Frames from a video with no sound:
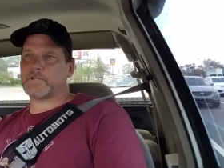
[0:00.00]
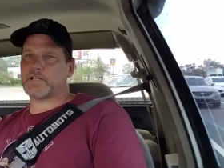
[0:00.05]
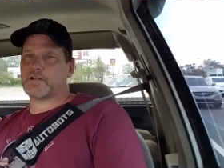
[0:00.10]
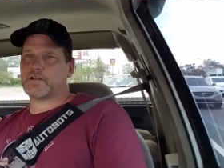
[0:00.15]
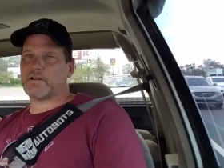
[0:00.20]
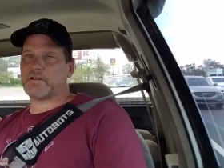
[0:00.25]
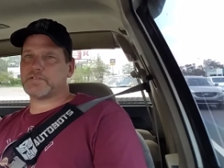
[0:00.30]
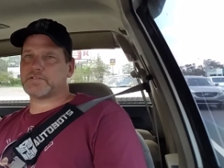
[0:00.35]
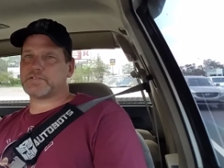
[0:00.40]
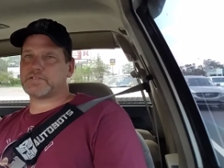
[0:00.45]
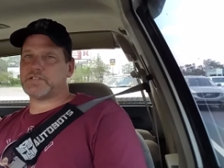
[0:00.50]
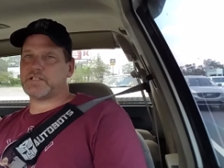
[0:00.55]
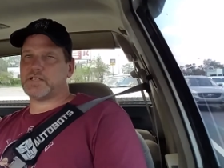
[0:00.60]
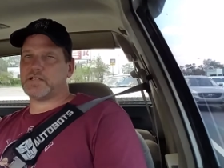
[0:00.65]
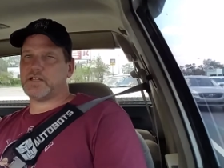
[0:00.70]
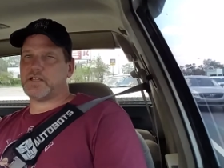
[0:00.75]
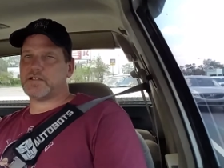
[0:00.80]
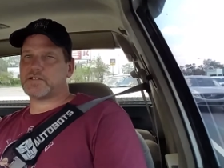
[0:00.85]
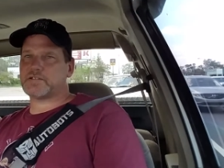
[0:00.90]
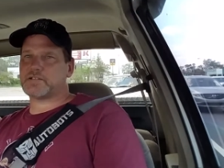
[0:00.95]
I was a
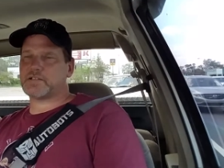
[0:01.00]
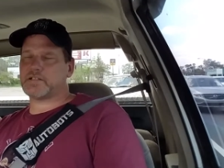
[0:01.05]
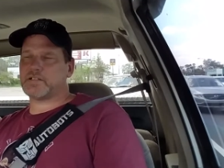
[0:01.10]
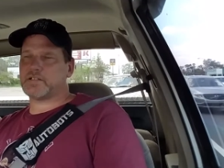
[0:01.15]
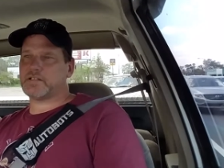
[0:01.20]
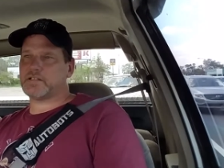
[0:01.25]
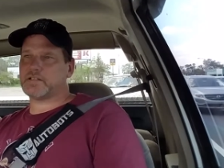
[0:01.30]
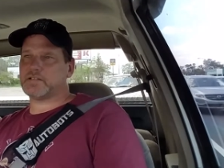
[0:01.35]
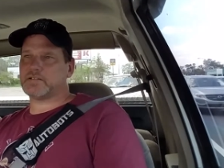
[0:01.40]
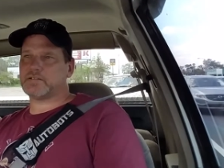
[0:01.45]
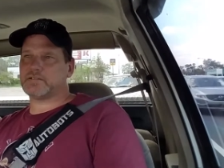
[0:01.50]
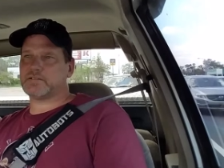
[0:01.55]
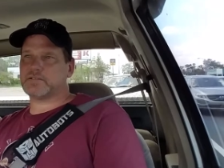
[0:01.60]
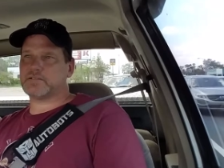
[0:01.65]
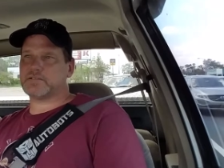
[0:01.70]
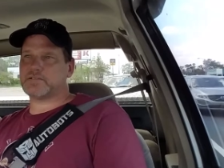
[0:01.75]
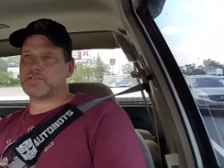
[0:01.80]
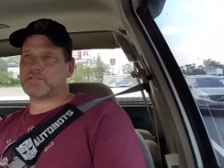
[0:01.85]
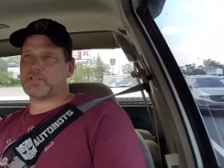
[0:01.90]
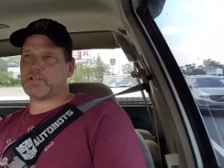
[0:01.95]
teenager
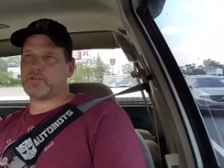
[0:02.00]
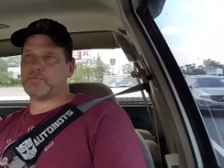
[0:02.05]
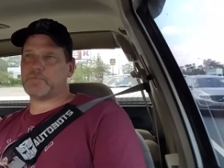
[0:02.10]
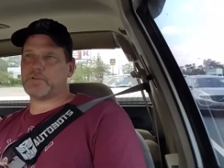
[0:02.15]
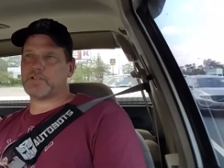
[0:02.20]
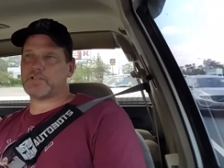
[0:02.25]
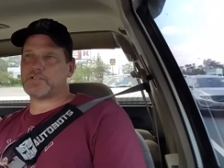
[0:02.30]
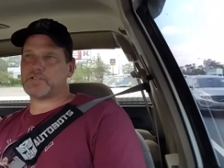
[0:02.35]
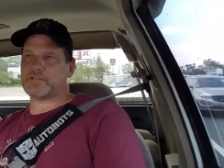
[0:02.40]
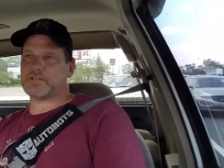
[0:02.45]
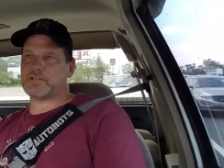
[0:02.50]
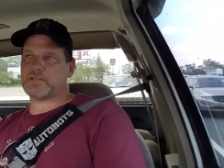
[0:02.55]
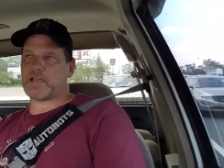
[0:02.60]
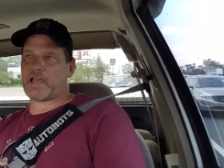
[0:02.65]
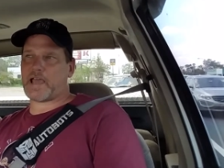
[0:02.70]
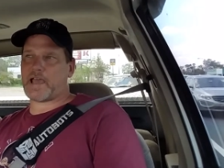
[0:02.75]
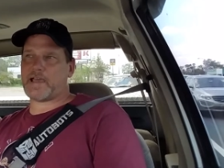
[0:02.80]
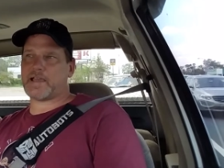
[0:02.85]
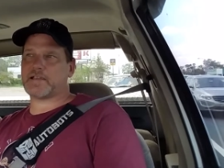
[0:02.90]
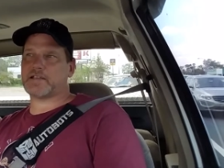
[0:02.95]
then. There's so much
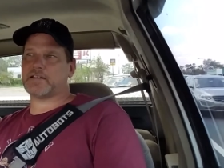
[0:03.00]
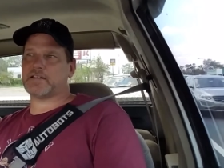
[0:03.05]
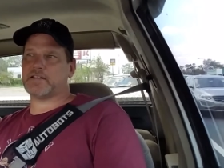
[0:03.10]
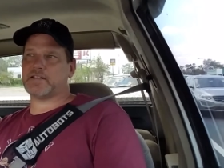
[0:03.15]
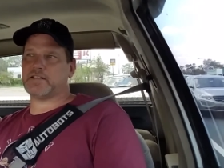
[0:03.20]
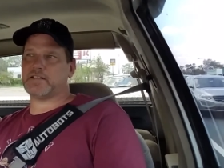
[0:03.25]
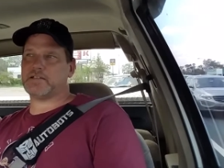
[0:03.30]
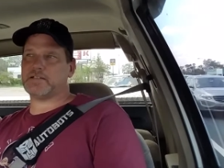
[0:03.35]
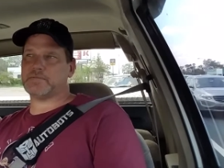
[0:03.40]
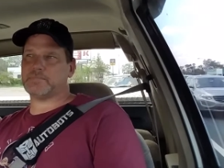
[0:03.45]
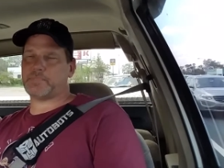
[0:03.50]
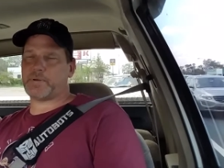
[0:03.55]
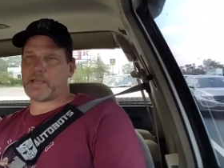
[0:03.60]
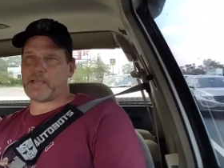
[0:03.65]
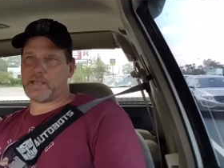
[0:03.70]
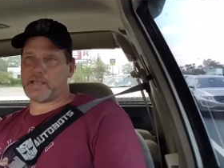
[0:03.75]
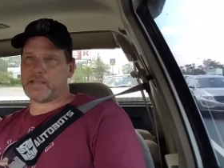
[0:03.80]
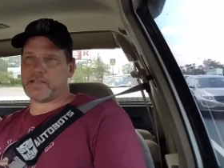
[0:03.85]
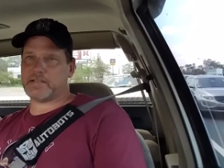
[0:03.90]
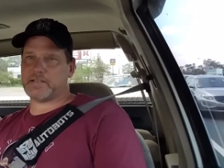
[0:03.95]
agony and
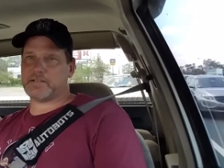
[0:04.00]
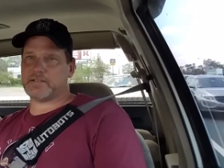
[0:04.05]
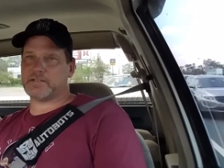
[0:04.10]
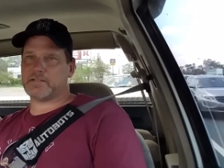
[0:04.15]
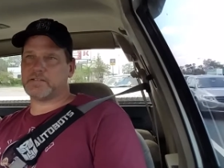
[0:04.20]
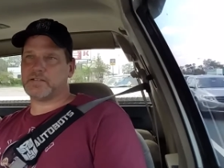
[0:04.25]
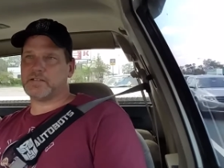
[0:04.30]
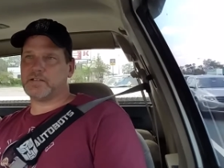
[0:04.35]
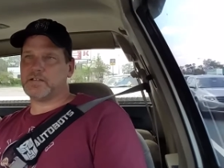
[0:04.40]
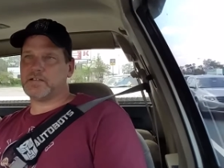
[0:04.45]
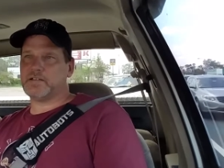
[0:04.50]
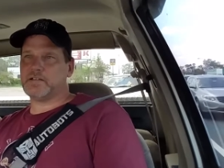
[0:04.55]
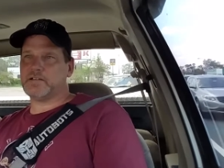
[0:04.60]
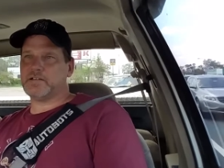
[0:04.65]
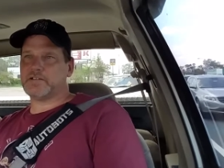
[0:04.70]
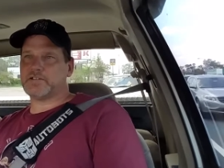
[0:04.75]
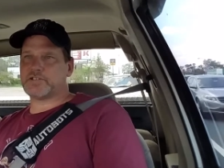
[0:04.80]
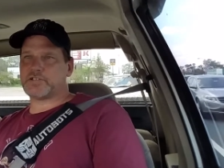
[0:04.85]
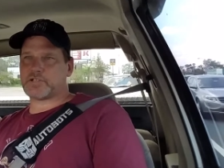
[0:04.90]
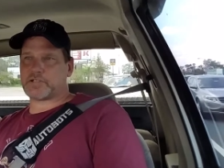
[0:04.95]

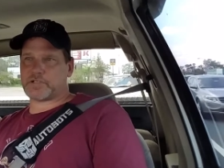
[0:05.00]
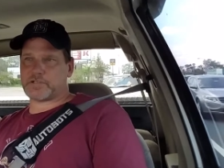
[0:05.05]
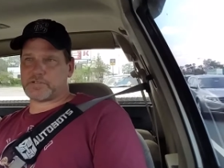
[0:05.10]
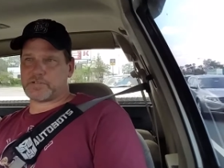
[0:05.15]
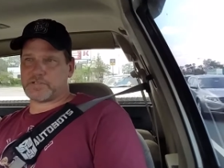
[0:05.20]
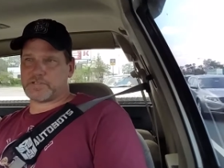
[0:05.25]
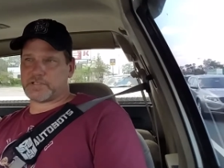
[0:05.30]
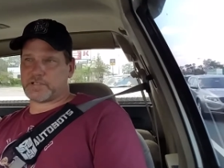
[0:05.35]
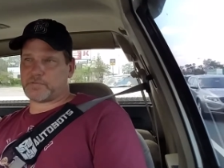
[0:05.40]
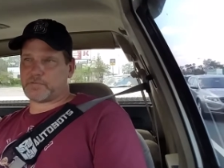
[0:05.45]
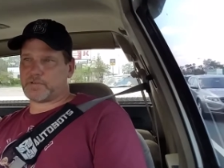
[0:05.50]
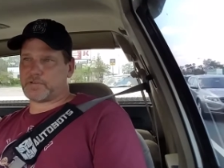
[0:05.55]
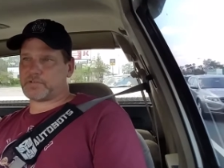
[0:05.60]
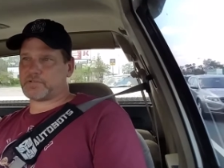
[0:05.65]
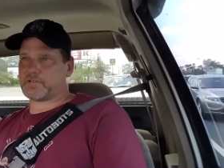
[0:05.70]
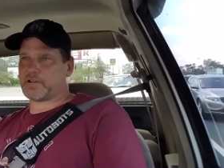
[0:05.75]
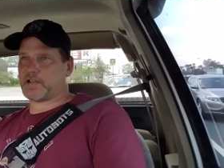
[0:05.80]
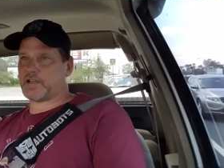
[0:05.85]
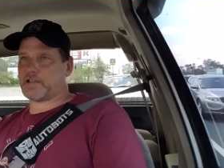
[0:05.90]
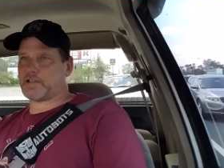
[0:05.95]
pain, surgeries that went
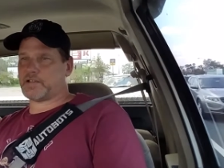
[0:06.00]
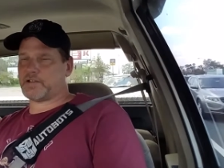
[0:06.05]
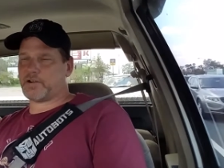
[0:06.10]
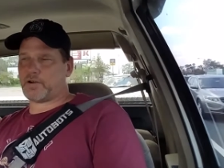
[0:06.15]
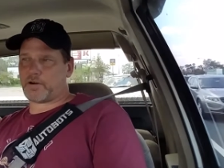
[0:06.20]
awry,